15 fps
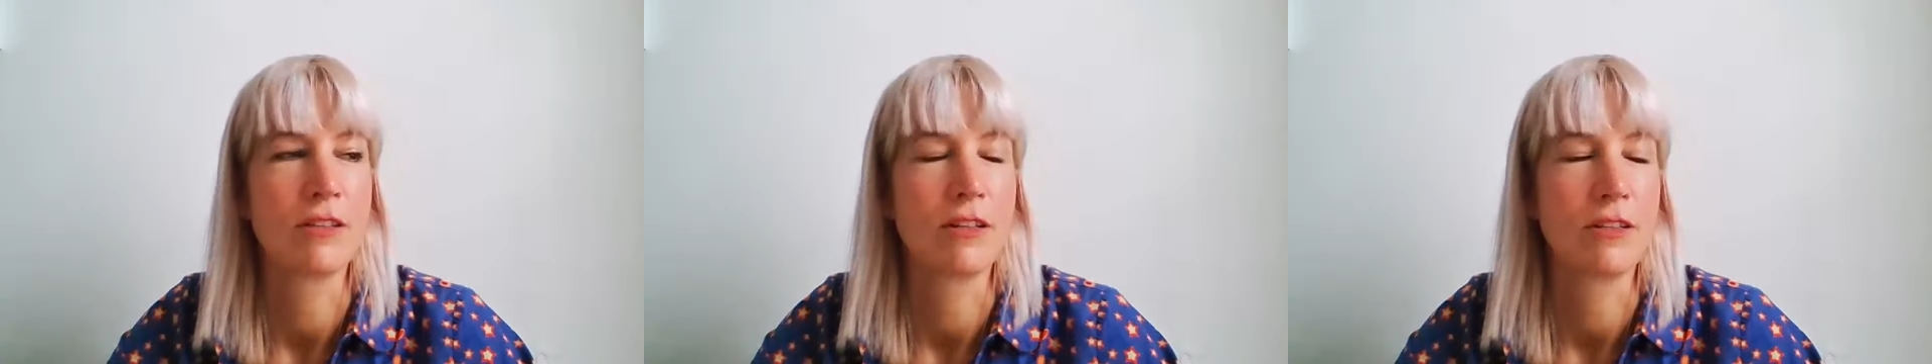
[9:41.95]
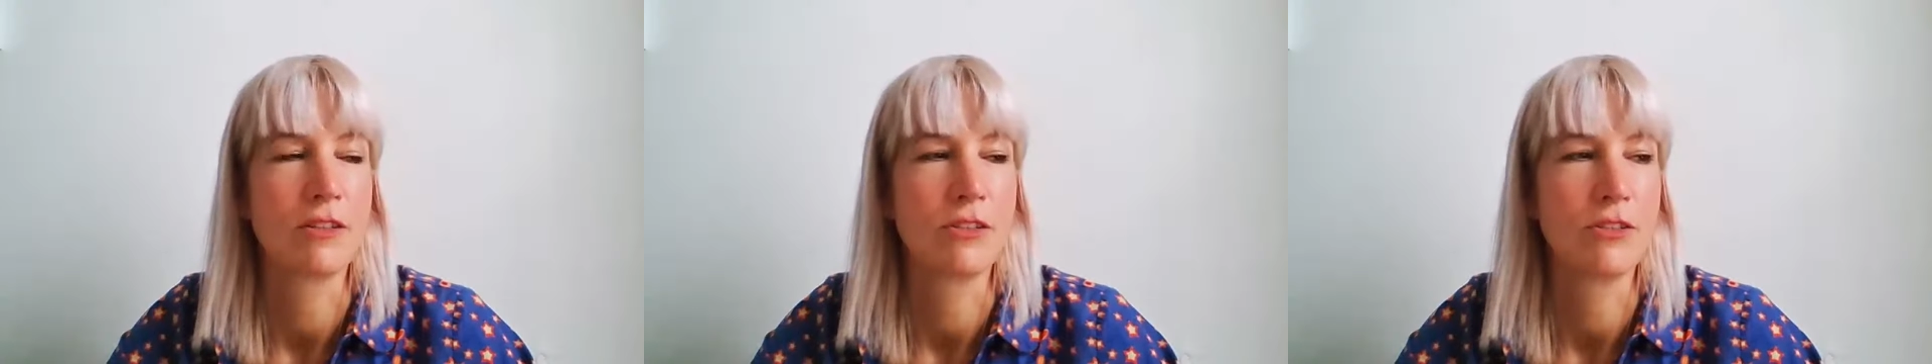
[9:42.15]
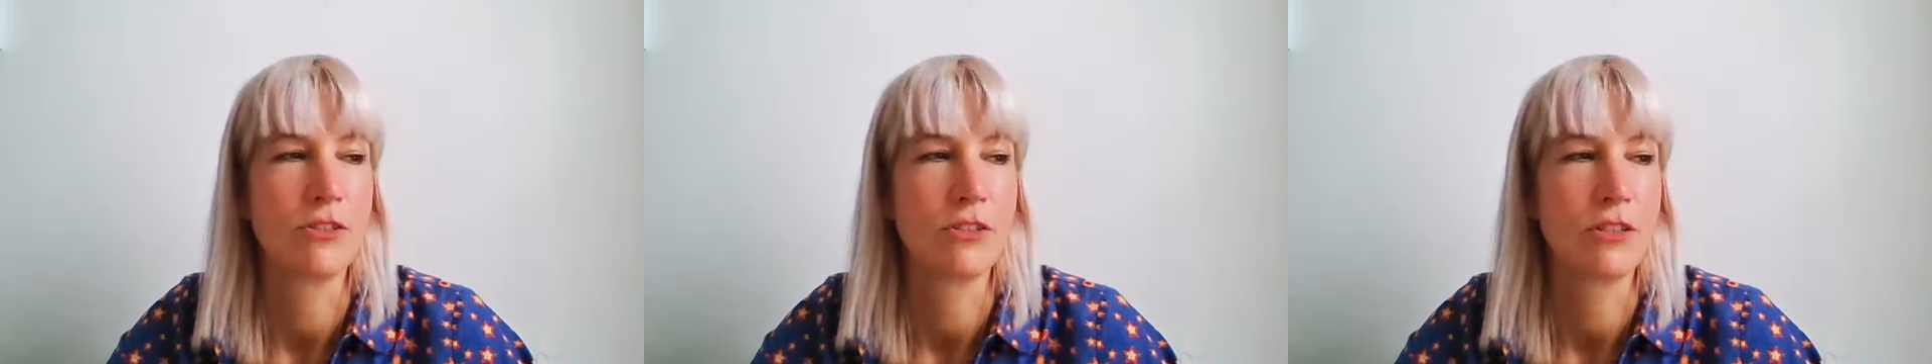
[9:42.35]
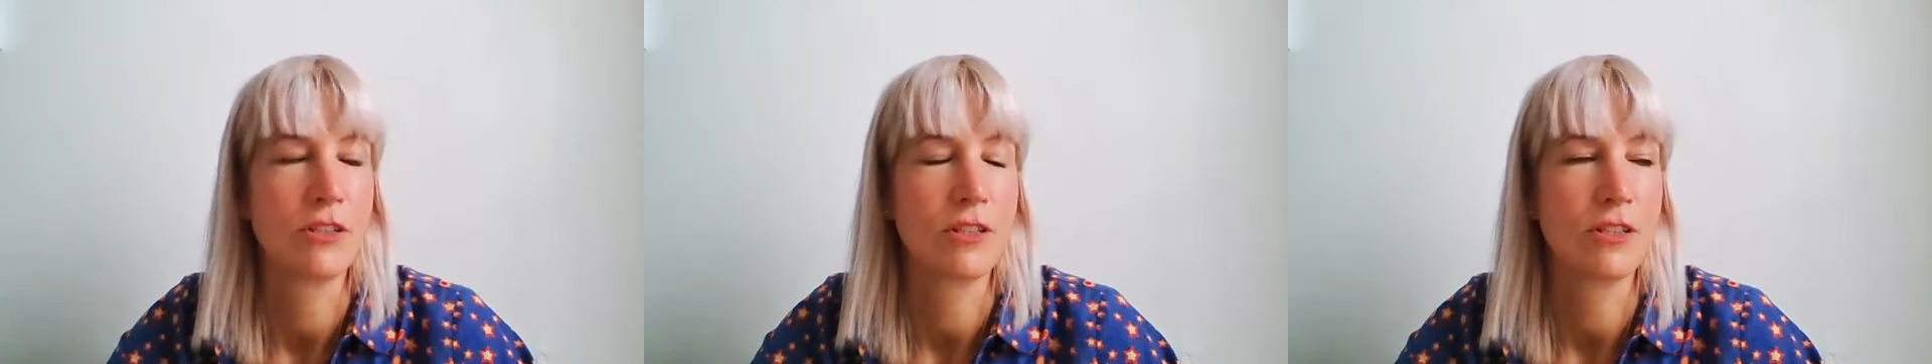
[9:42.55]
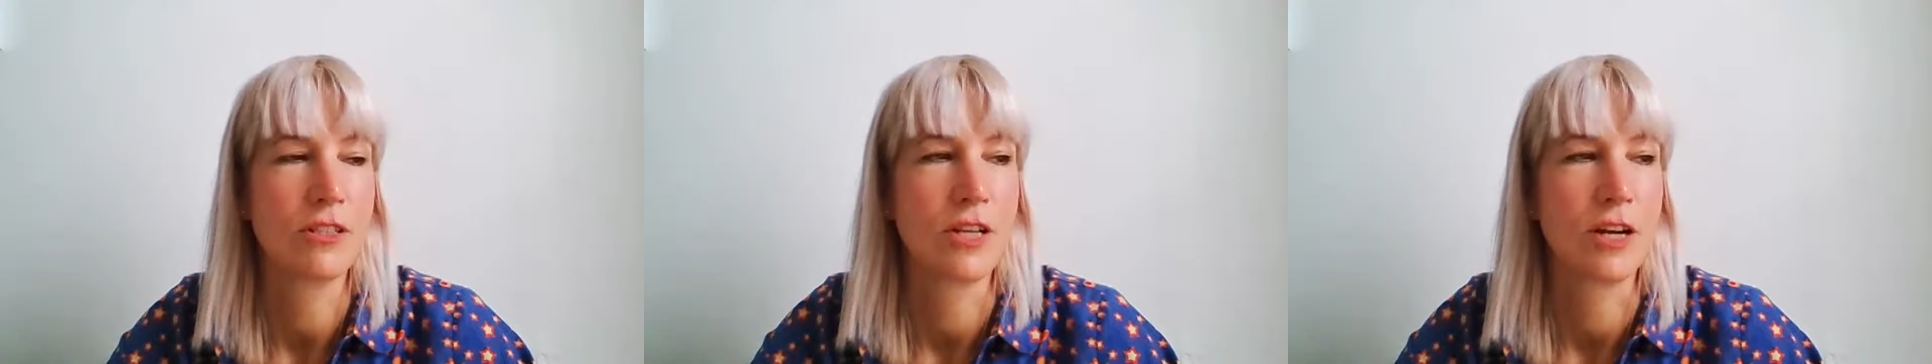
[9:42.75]
like, they're just
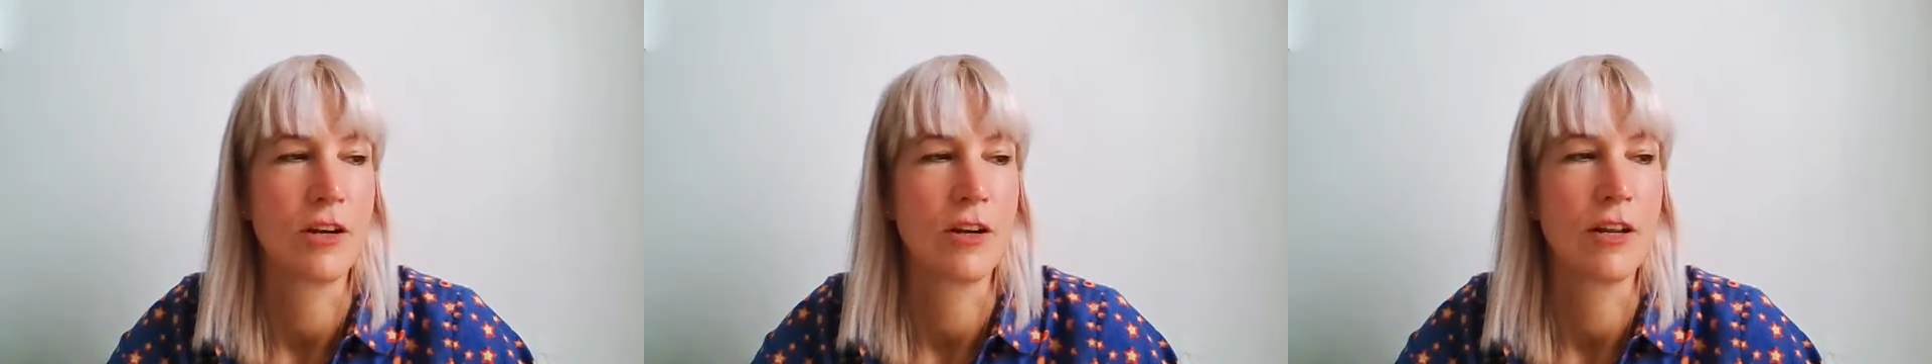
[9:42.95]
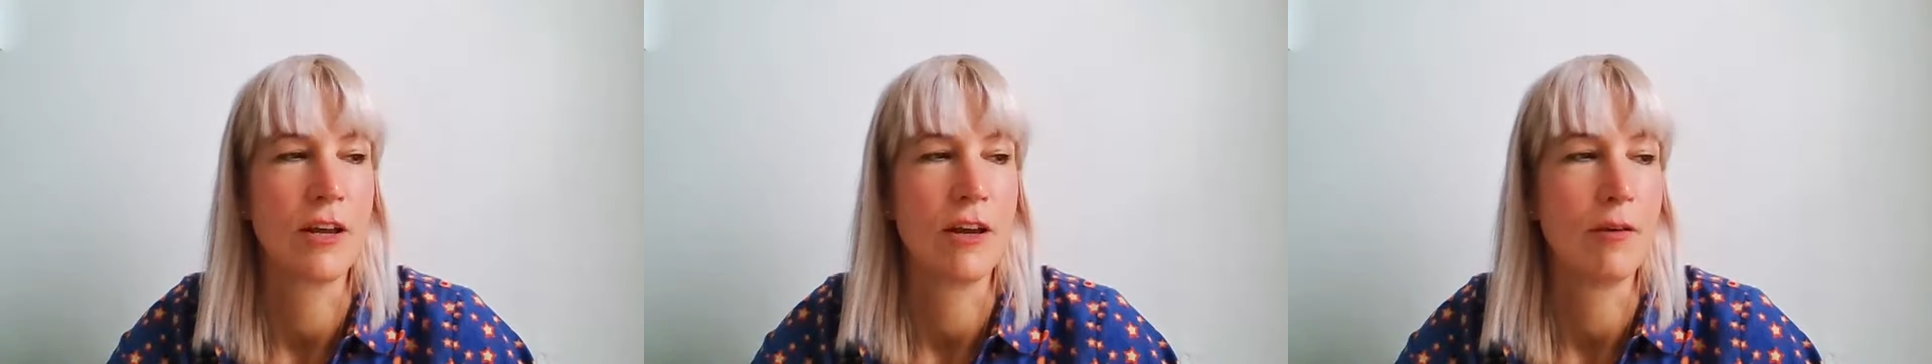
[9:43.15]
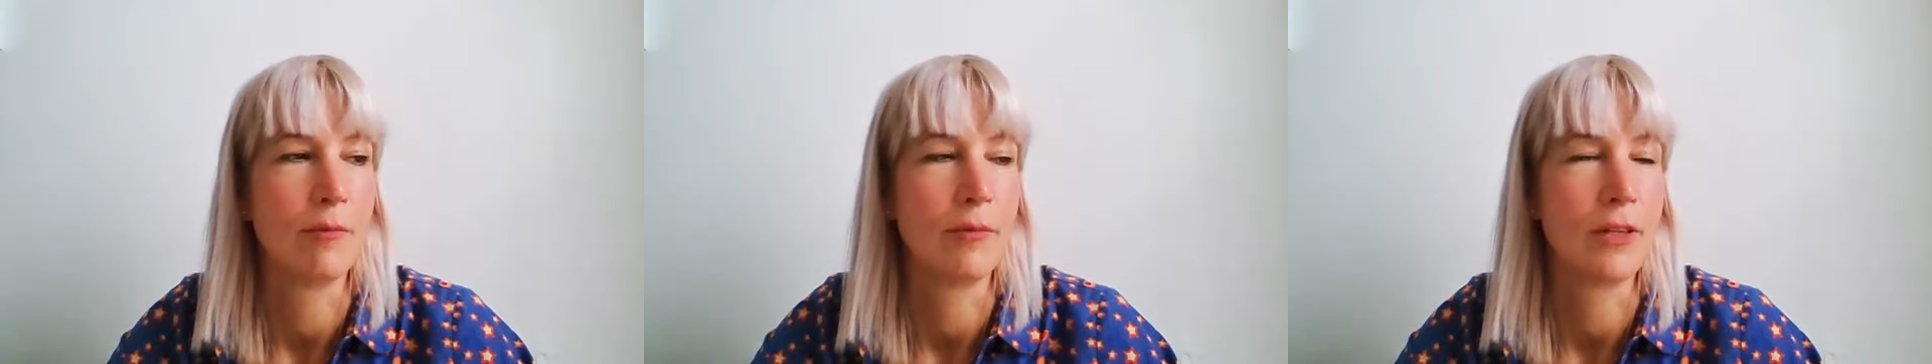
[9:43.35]
gonna tear it up,